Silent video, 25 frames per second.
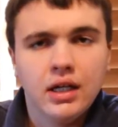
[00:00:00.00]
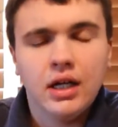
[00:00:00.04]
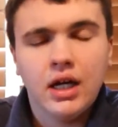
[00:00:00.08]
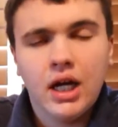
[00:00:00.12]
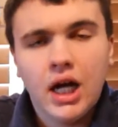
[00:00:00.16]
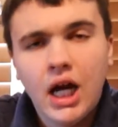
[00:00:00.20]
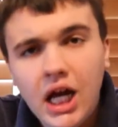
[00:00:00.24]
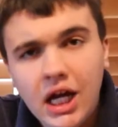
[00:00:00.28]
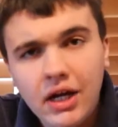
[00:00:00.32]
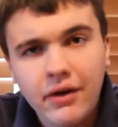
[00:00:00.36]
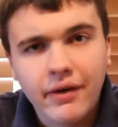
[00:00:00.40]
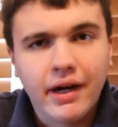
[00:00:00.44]

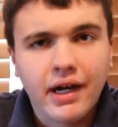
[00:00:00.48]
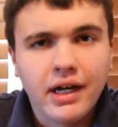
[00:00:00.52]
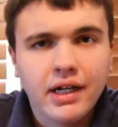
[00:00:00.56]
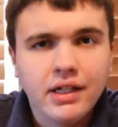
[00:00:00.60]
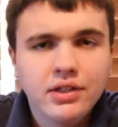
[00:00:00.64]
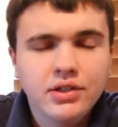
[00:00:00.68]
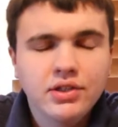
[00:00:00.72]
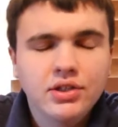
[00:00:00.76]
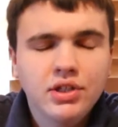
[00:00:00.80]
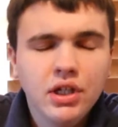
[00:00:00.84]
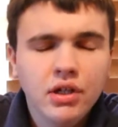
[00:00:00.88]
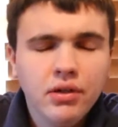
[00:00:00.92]
Alright,
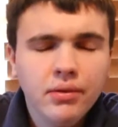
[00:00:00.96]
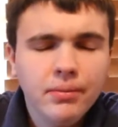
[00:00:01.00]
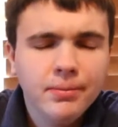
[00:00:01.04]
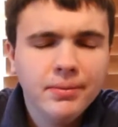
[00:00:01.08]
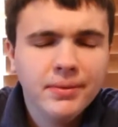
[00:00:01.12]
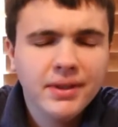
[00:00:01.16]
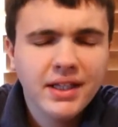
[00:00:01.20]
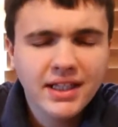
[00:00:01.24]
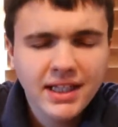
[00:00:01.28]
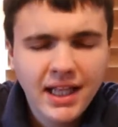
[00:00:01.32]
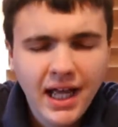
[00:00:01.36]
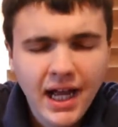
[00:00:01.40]
so
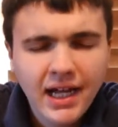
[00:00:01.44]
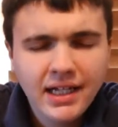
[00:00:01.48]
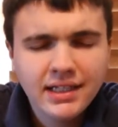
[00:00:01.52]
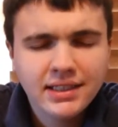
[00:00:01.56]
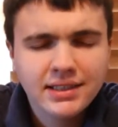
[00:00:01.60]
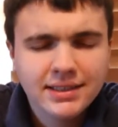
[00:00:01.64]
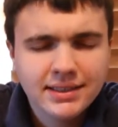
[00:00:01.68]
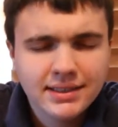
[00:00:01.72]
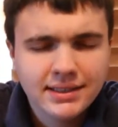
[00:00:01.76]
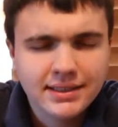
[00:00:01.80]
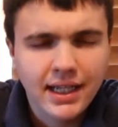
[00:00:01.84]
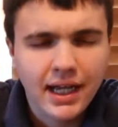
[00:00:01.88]
the
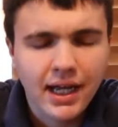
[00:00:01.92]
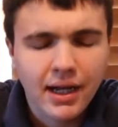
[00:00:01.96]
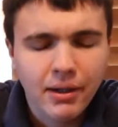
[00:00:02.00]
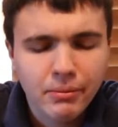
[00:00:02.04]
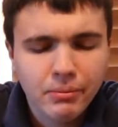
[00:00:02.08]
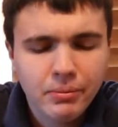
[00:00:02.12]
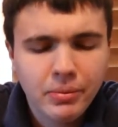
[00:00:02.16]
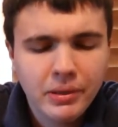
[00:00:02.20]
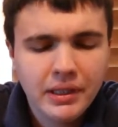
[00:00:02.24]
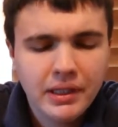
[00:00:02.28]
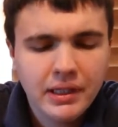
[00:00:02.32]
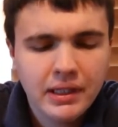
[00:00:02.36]
last
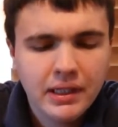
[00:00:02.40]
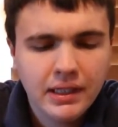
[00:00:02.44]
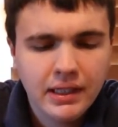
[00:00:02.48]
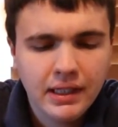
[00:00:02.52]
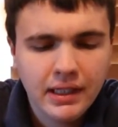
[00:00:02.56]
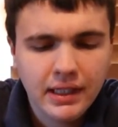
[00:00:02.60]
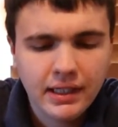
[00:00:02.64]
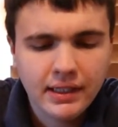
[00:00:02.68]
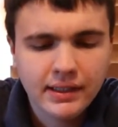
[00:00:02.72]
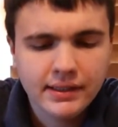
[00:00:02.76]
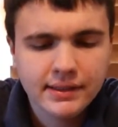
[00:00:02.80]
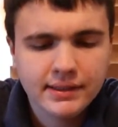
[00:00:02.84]
step
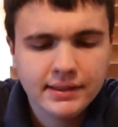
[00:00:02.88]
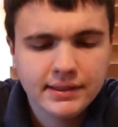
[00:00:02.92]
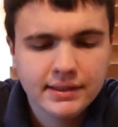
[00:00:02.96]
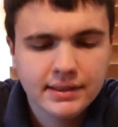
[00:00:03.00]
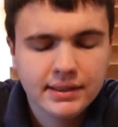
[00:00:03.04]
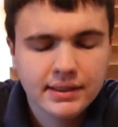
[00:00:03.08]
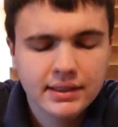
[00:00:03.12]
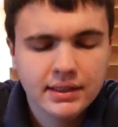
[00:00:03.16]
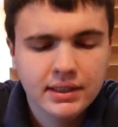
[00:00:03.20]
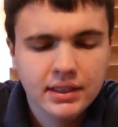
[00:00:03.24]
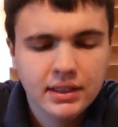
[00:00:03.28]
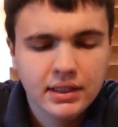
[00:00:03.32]

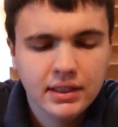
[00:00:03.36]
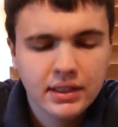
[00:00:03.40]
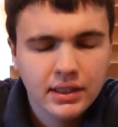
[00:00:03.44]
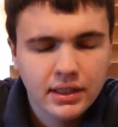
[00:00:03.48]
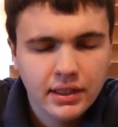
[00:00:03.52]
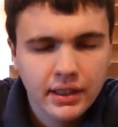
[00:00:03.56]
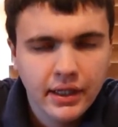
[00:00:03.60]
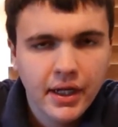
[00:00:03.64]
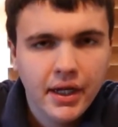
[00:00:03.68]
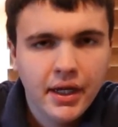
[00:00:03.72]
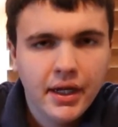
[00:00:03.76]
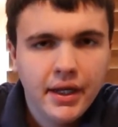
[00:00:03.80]
is
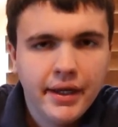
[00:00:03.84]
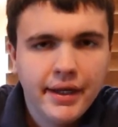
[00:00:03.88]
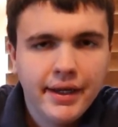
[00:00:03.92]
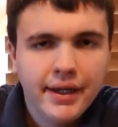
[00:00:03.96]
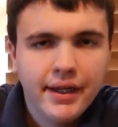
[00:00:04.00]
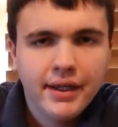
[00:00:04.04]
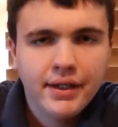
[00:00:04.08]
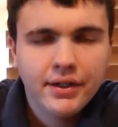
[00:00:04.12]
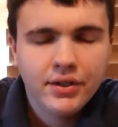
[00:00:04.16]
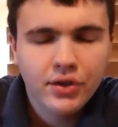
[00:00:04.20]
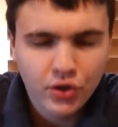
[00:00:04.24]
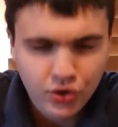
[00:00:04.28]

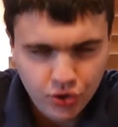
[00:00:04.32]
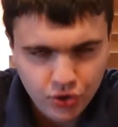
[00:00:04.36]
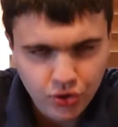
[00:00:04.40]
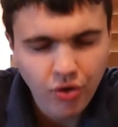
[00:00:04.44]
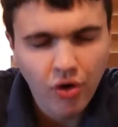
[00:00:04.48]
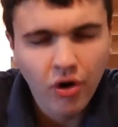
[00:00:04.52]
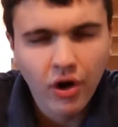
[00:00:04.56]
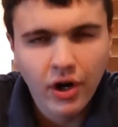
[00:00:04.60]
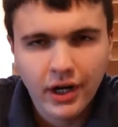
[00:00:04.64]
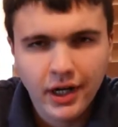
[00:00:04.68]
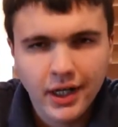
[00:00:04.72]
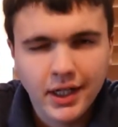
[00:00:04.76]

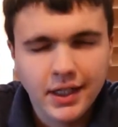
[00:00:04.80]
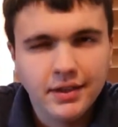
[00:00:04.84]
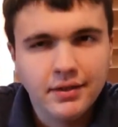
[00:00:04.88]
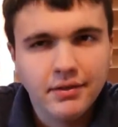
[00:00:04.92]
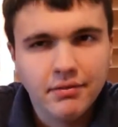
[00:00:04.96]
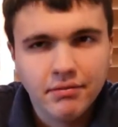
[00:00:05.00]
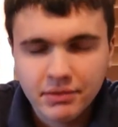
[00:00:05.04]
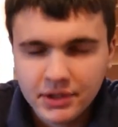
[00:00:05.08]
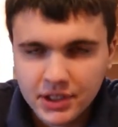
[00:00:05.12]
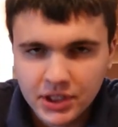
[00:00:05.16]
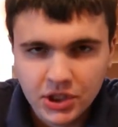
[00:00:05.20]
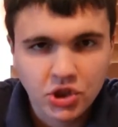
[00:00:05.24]

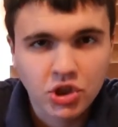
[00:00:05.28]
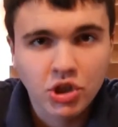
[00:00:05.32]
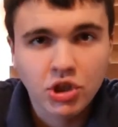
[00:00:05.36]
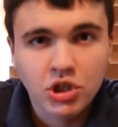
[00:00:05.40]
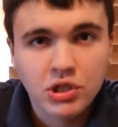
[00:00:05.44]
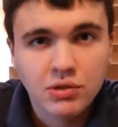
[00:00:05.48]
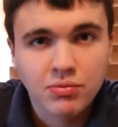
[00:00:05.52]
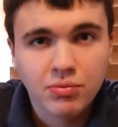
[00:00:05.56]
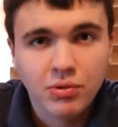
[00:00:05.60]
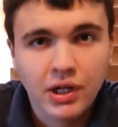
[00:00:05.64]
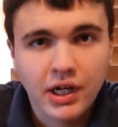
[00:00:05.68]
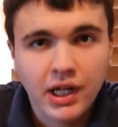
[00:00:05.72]
destroying this
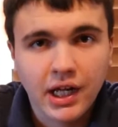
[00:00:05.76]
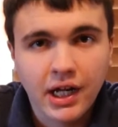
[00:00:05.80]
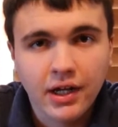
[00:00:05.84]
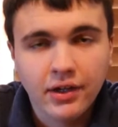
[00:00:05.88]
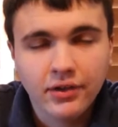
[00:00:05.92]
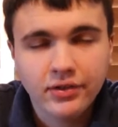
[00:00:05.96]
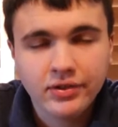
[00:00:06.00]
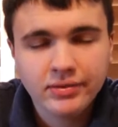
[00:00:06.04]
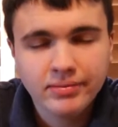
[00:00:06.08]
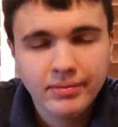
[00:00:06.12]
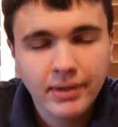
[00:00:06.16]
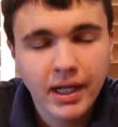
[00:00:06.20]
gingerbread
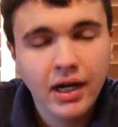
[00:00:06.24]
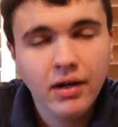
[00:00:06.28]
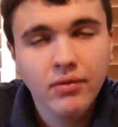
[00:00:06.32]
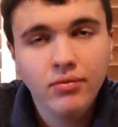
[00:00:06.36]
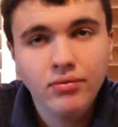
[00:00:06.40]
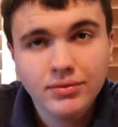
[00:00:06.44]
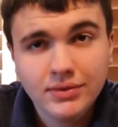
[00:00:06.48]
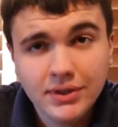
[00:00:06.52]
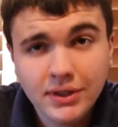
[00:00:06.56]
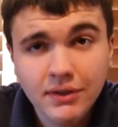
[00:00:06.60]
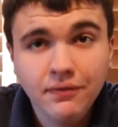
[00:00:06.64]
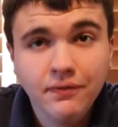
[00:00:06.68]
house.
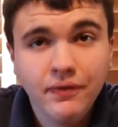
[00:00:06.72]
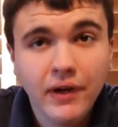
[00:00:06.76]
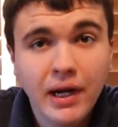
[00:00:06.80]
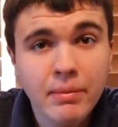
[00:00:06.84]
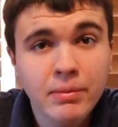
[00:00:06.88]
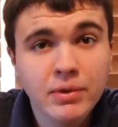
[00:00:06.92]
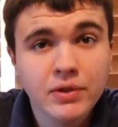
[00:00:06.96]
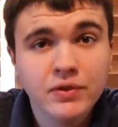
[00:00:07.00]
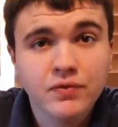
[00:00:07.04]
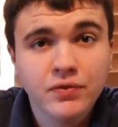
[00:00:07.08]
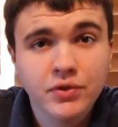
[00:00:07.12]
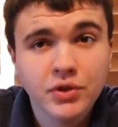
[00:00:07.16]
Now, we're
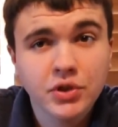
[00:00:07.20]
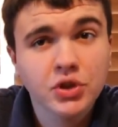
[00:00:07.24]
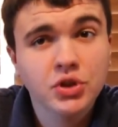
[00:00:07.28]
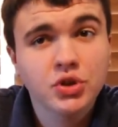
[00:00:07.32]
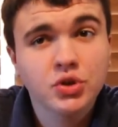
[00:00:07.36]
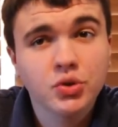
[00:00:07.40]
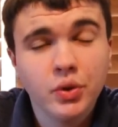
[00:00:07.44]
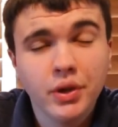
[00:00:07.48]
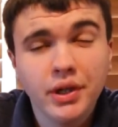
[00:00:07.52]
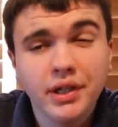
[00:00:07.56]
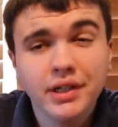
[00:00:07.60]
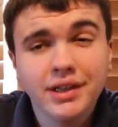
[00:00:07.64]
famous for
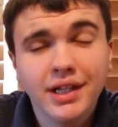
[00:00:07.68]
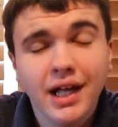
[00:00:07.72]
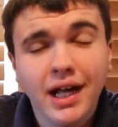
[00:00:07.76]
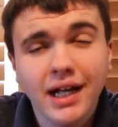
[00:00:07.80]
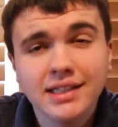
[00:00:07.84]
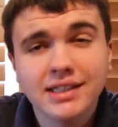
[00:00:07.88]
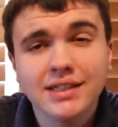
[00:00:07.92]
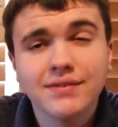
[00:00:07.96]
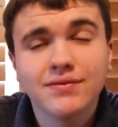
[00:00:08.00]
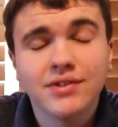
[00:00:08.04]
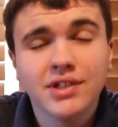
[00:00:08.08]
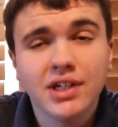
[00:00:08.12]
destroying
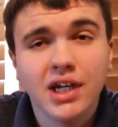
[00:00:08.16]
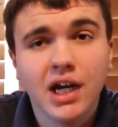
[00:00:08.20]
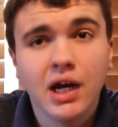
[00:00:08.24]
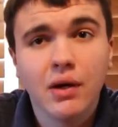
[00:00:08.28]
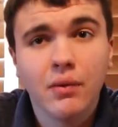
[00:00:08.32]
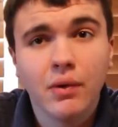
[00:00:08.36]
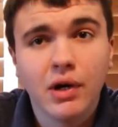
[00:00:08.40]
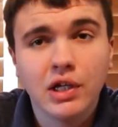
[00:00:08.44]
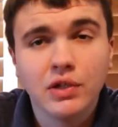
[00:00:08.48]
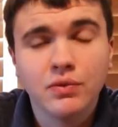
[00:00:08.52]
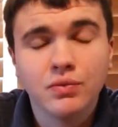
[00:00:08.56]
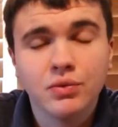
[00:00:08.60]
lots of
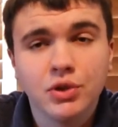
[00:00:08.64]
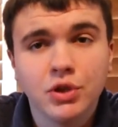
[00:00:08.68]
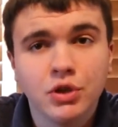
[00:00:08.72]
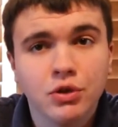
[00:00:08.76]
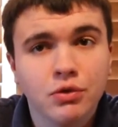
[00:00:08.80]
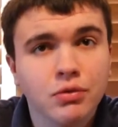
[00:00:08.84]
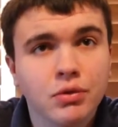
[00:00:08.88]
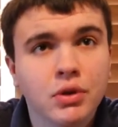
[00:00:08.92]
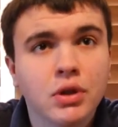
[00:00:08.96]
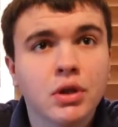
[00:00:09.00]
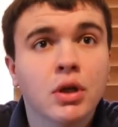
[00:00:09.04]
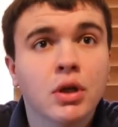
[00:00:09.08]
DIYs we do.